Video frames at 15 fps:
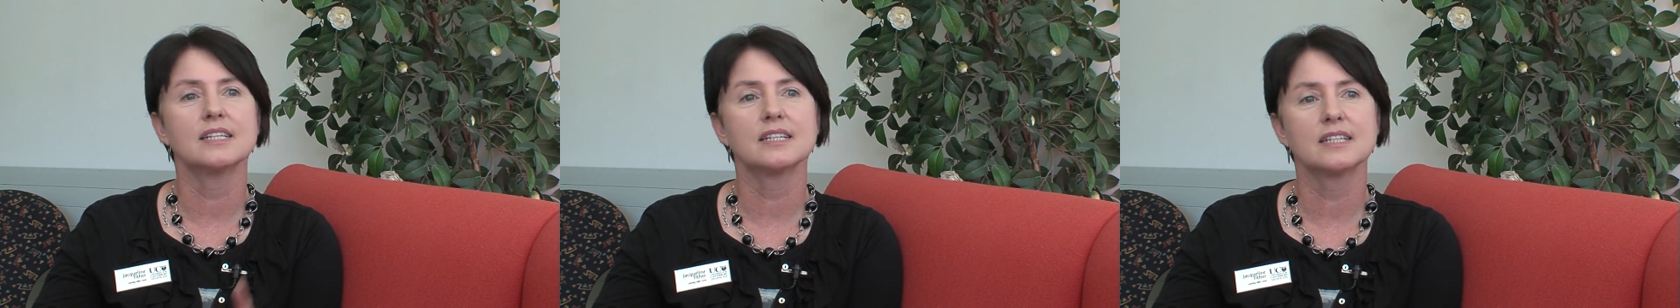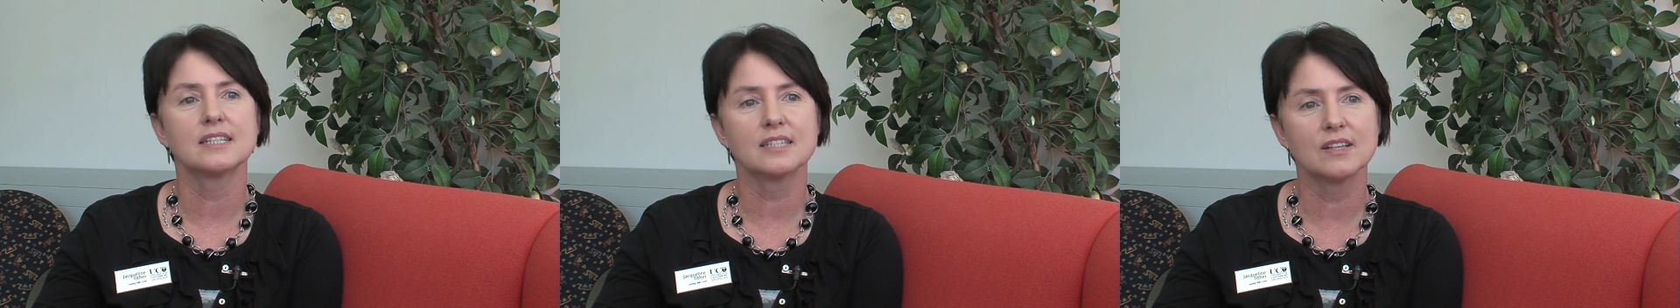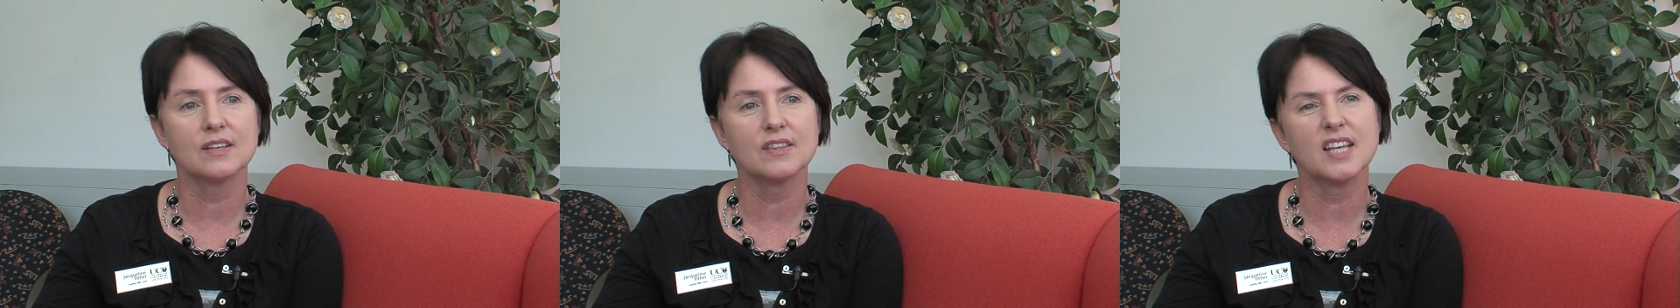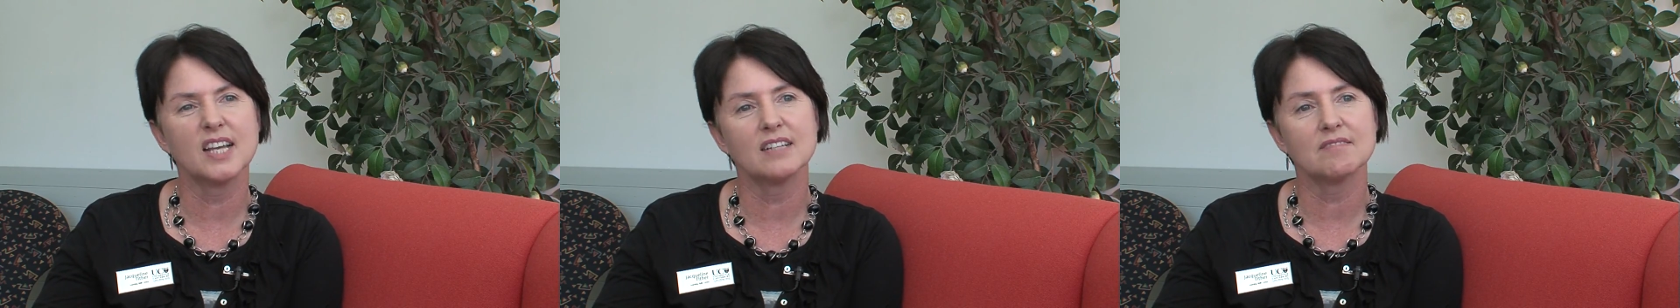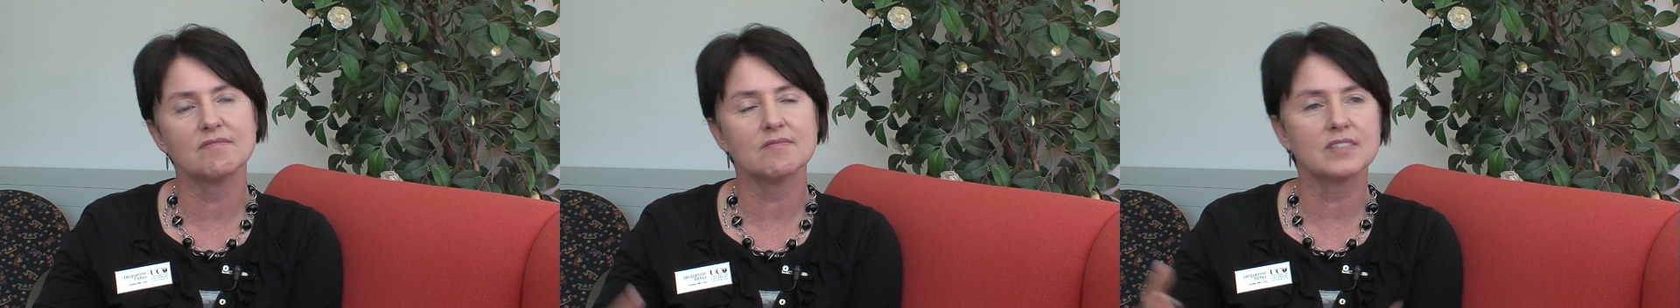So
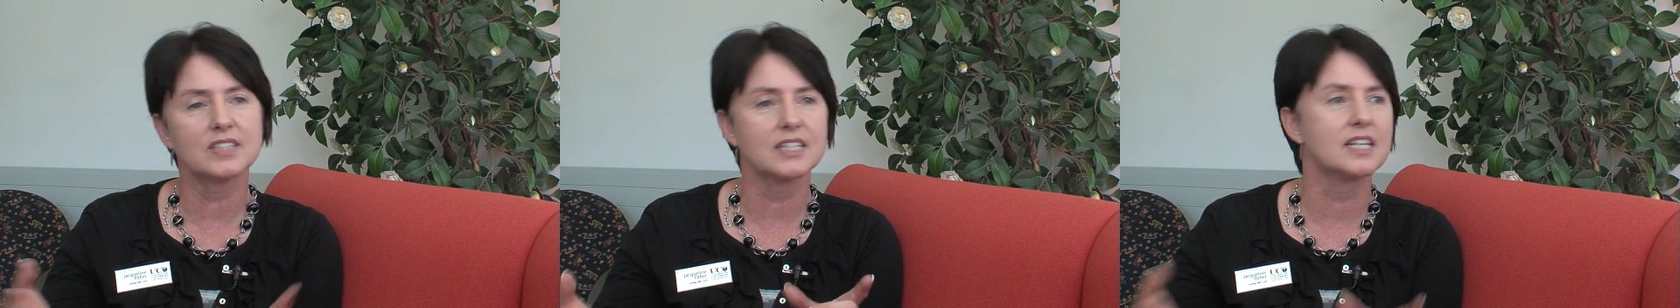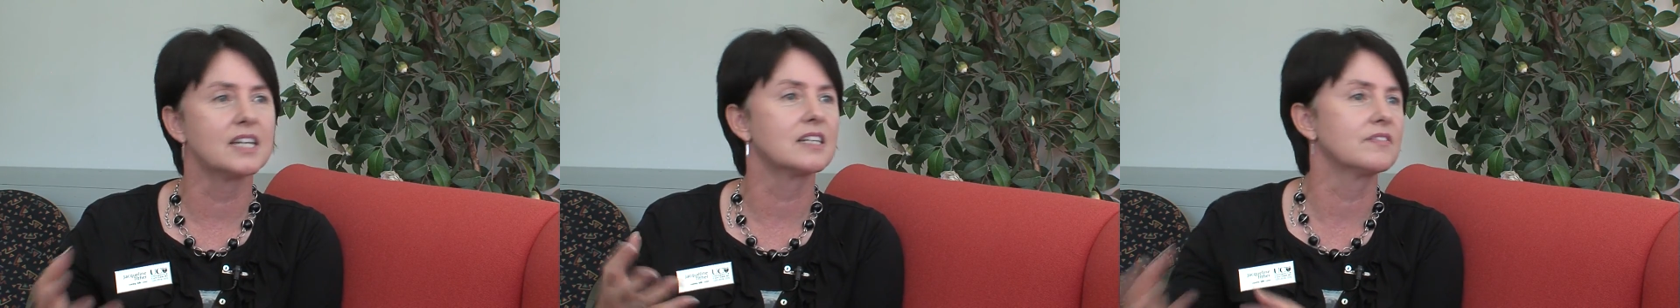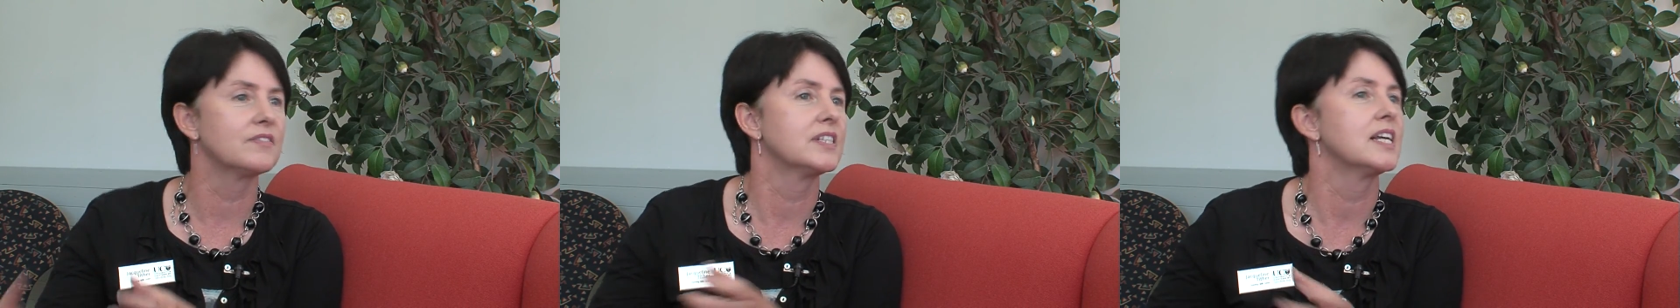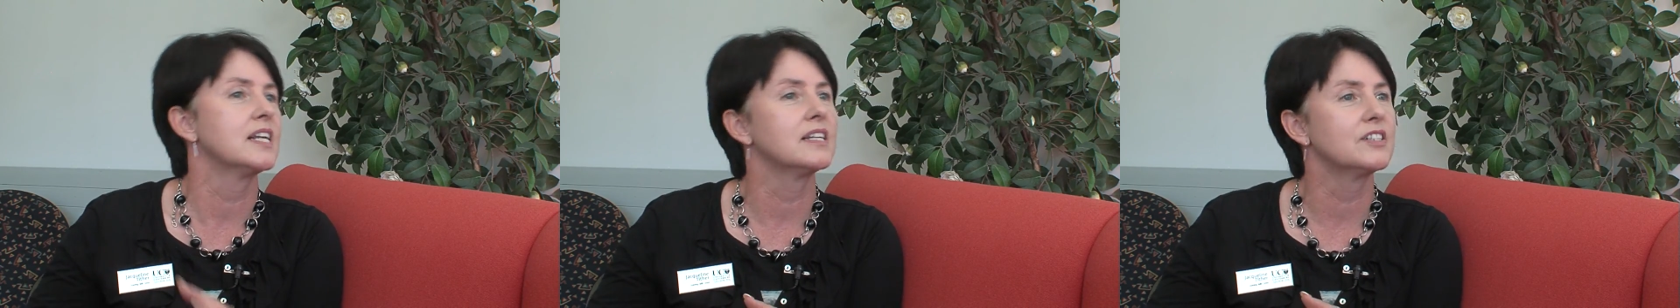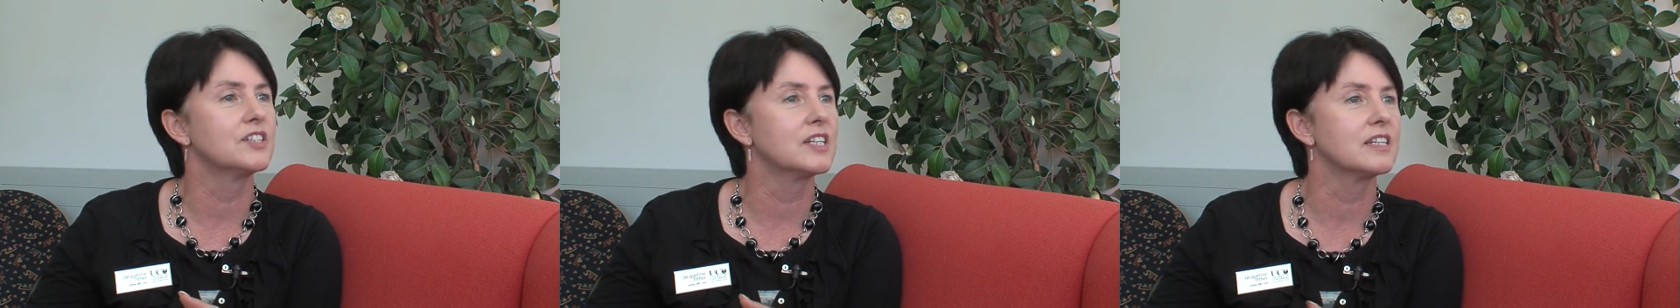that detective
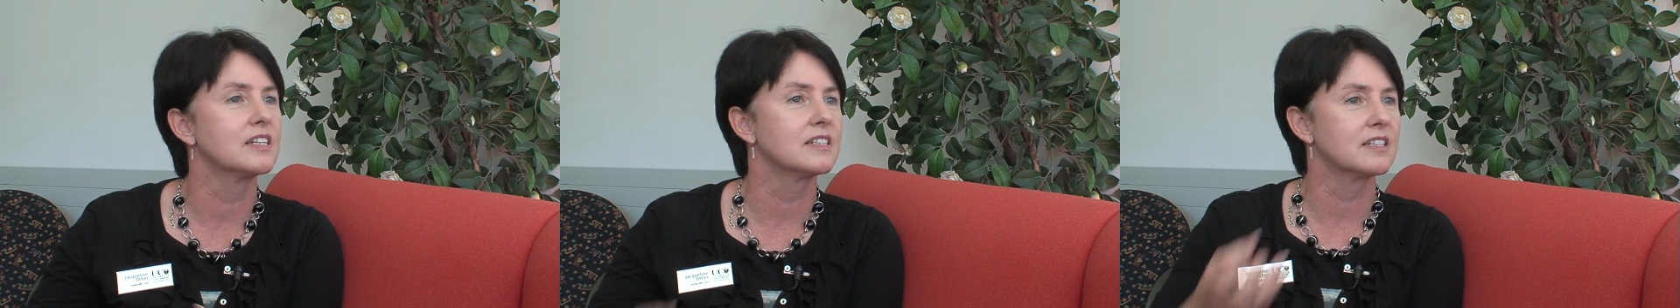analogy